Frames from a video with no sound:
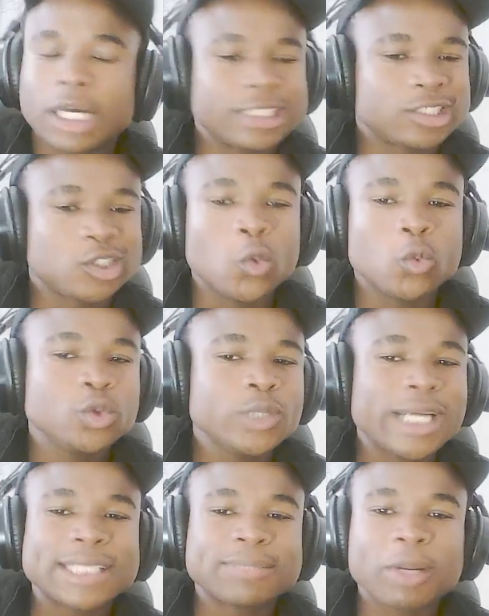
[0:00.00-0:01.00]
So you
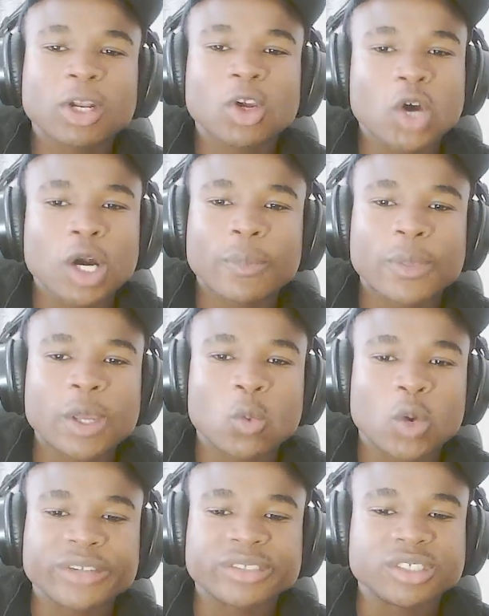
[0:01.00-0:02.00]
guys better go out there and
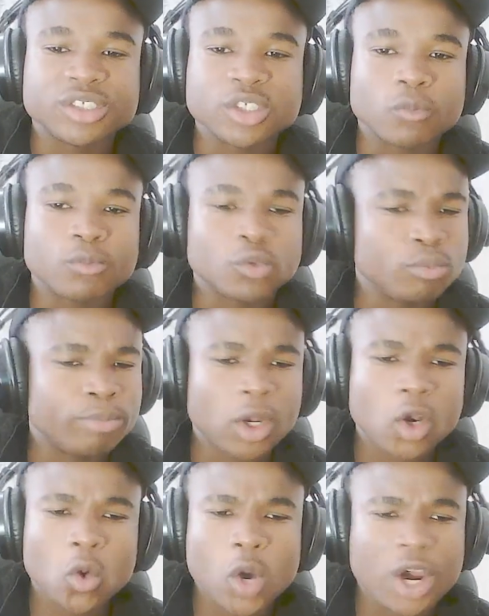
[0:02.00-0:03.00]
watch the show. You
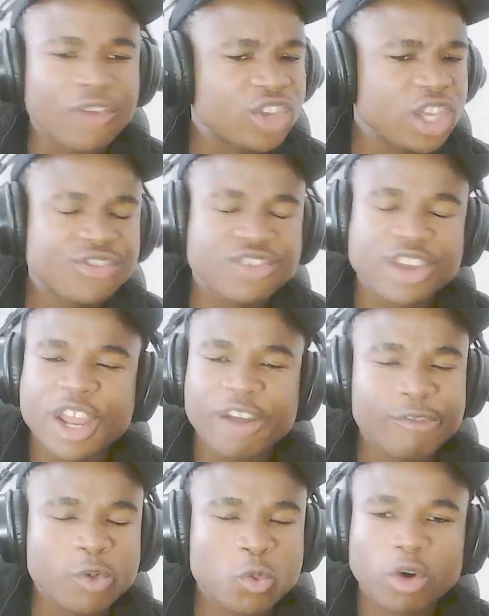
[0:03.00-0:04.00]
better watch each and
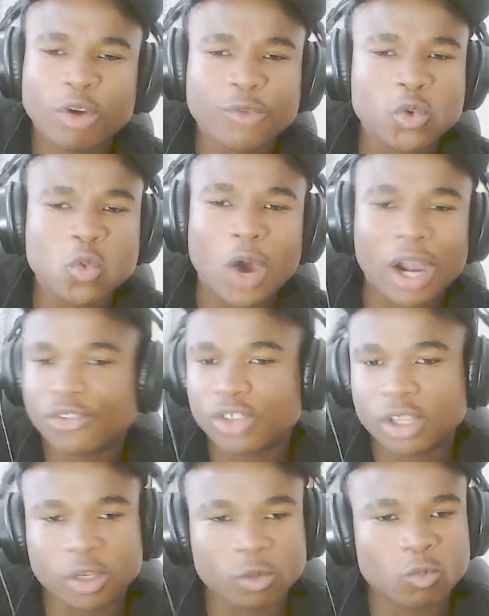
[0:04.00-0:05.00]
every one of you watch
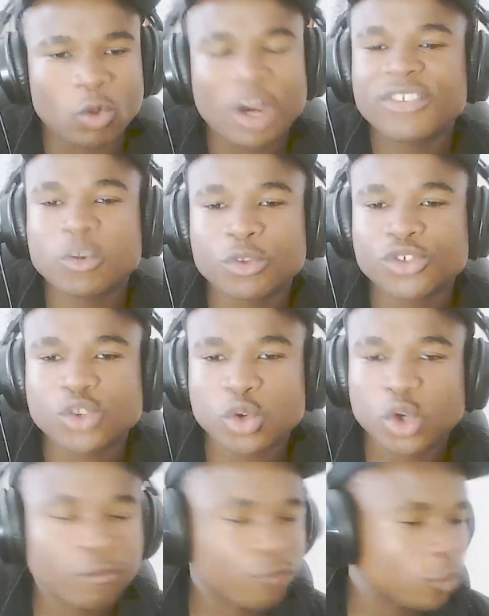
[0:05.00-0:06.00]
it, and watch it with your
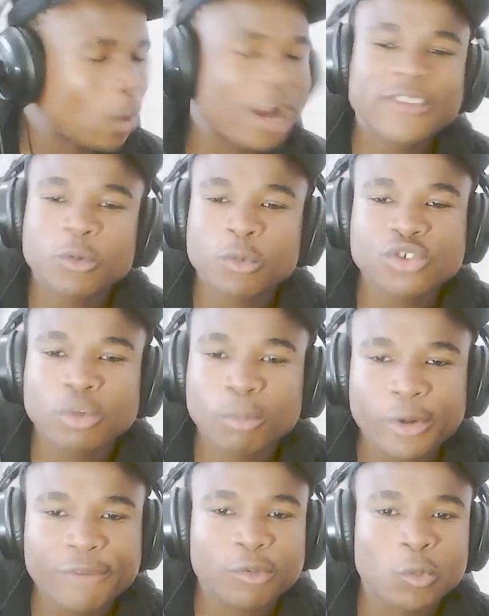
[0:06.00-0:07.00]
girlfriend, watch it with your
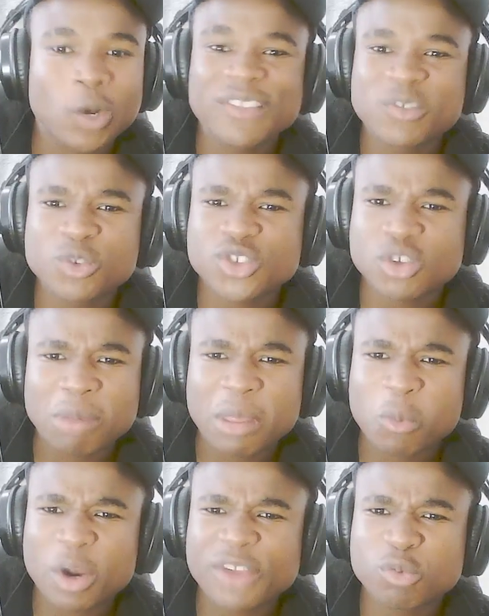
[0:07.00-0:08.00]
boyfriend, watch it with your mother,
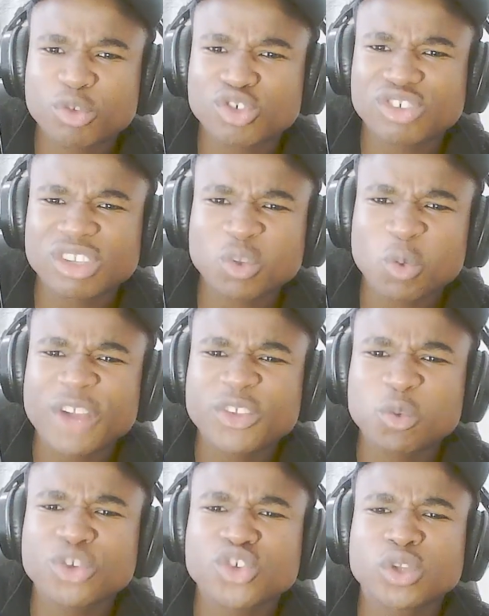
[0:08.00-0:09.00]
watch it with your sister, watch it
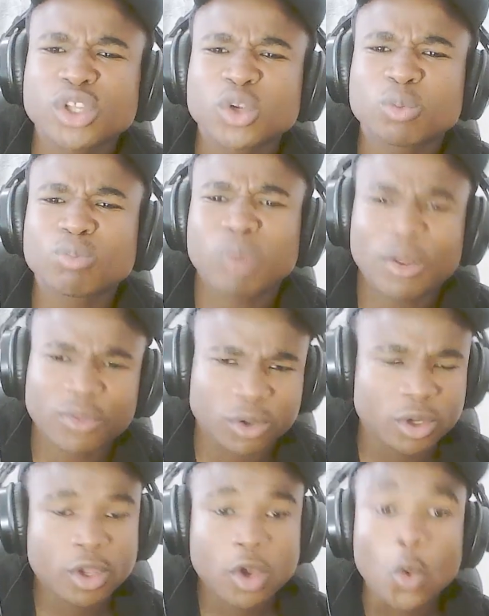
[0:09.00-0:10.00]
with your little brother,
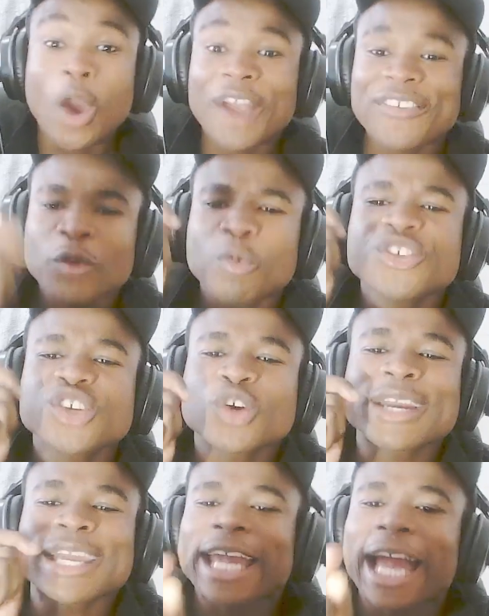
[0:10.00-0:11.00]
watch it with
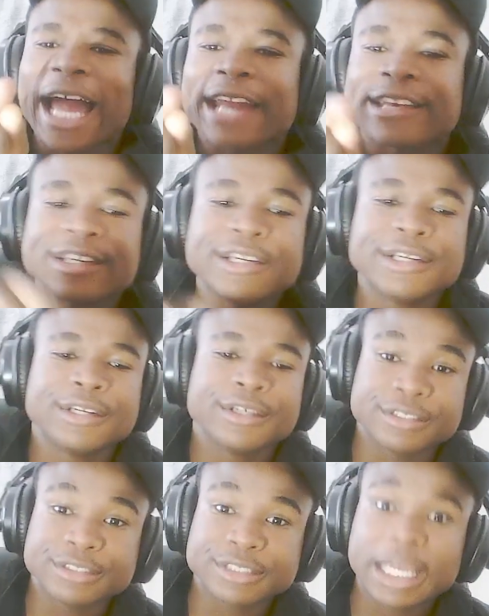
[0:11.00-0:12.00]
your cat,
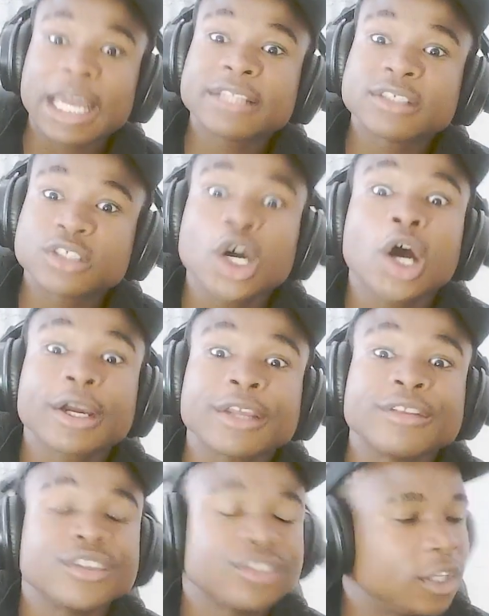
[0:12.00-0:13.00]
because cats talk
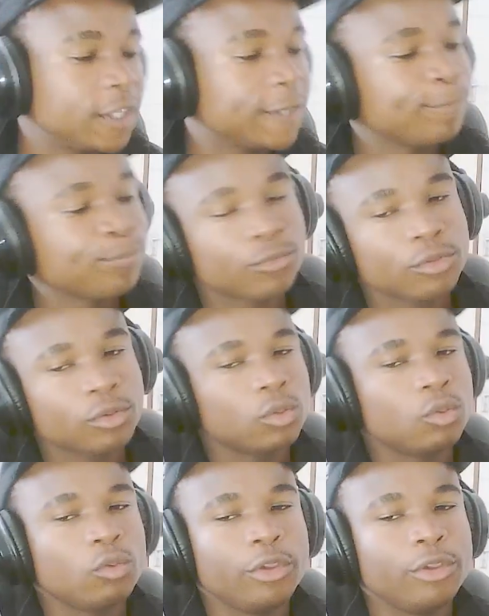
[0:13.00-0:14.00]
in this thing,
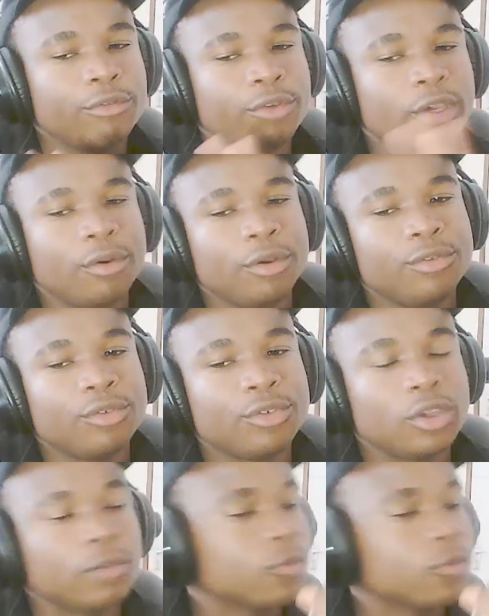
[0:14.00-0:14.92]
which is very interesting.